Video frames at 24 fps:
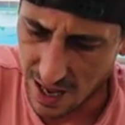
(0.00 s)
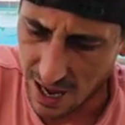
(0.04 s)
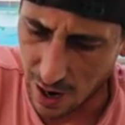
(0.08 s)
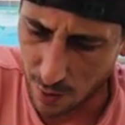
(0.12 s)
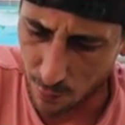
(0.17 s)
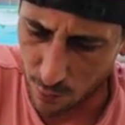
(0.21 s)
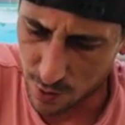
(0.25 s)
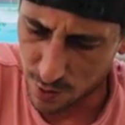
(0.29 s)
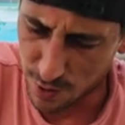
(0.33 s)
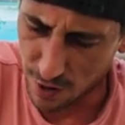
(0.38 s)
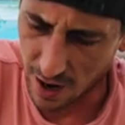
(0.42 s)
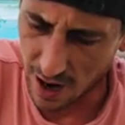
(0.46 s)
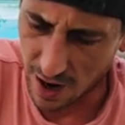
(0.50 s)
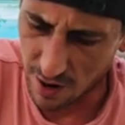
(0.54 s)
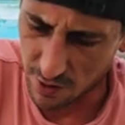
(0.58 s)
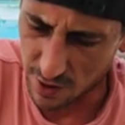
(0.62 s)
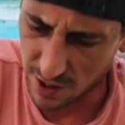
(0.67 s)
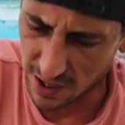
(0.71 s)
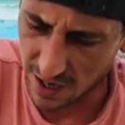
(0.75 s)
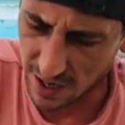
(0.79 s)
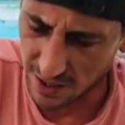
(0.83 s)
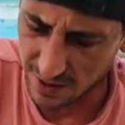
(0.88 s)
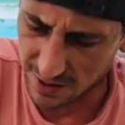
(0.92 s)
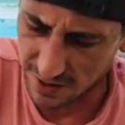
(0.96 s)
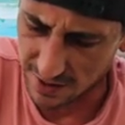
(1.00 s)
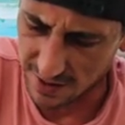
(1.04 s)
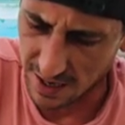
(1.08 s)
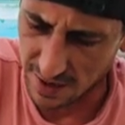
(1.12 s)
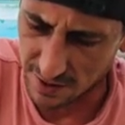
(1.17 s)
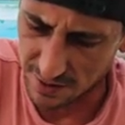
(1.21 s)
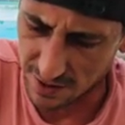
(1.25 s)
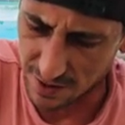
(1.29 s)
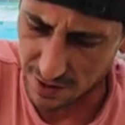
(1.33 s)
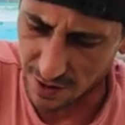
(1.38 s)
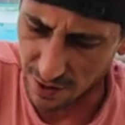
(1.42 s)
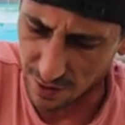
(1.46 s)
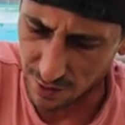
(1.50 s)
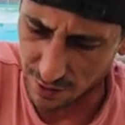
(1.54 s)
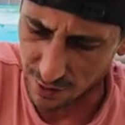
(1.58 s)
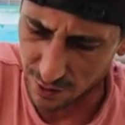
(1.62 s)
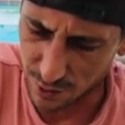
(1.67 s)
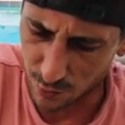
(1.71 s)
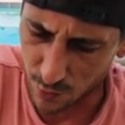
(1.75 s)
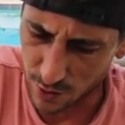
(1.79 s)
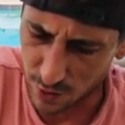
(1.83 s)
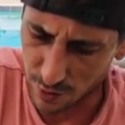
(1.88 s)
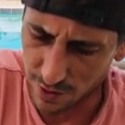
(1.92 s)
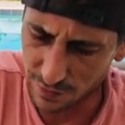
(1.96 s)
I wonder how he got the
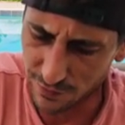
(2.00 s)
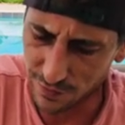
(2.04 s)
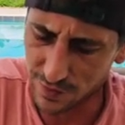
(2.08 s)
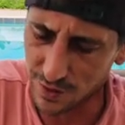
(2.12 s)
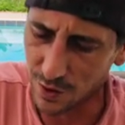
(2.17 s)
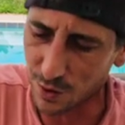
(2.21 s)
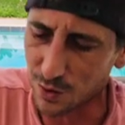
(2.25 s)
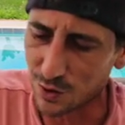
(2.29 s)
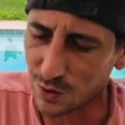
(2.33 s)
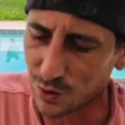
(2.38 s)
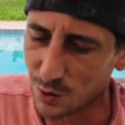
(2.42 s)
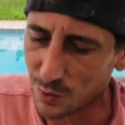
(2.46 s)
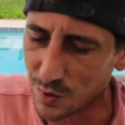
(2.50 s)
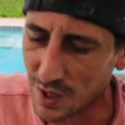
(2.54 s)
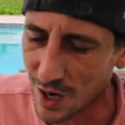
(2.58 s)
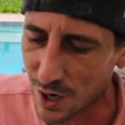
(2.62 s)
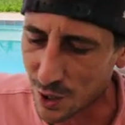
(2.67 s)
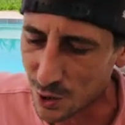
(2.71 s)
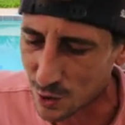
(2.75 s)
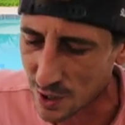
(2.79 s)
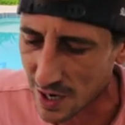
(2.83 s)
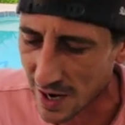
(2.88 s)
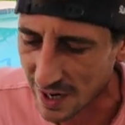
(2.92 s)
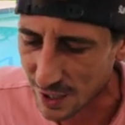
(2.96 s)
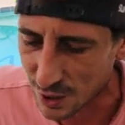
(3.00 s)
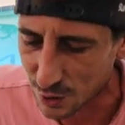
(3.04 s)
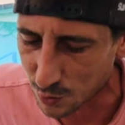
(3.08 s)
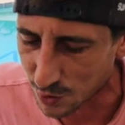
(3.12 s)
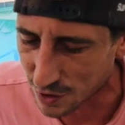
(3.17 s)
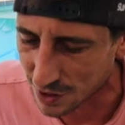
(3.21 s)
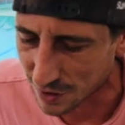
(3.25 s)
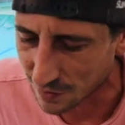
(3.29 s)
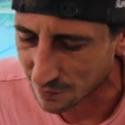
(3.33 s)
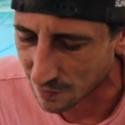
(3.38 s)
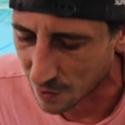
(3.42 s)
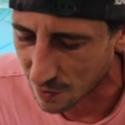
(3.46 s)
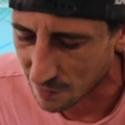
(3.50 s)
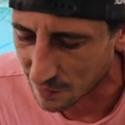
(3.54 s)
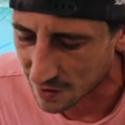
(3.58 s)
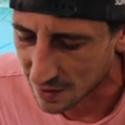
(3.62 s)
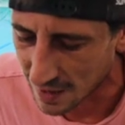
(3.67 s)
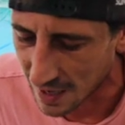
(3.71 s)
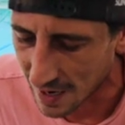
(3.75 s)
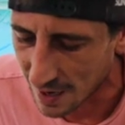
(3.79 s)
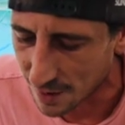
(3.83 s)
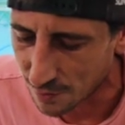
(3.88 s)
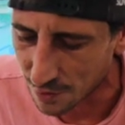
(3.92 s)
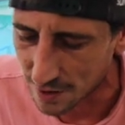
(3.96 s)
$1,000. wonder if the 300X was involved in
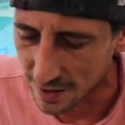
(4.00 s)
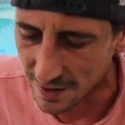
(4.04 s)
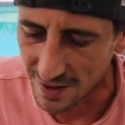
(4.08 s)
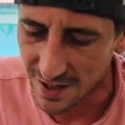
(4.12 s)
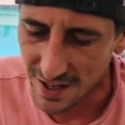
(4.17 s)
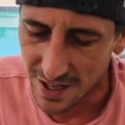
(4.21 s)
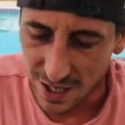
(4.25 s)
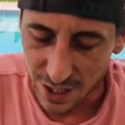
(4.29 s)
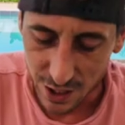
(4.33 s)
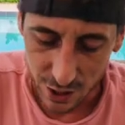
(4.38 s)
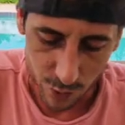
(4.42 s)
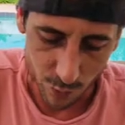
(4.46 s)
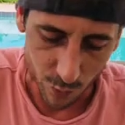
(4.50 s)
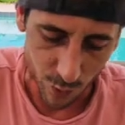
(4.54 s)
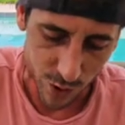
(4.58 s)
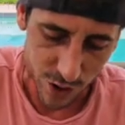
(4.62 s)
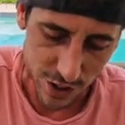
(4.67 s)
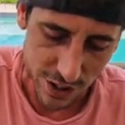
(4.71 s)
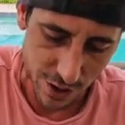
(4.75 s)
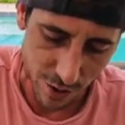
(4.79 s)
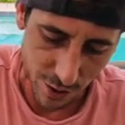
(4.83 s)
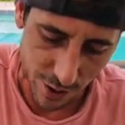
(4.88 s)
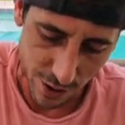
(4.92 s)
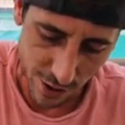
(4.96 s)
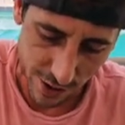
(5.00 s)
that one. We're still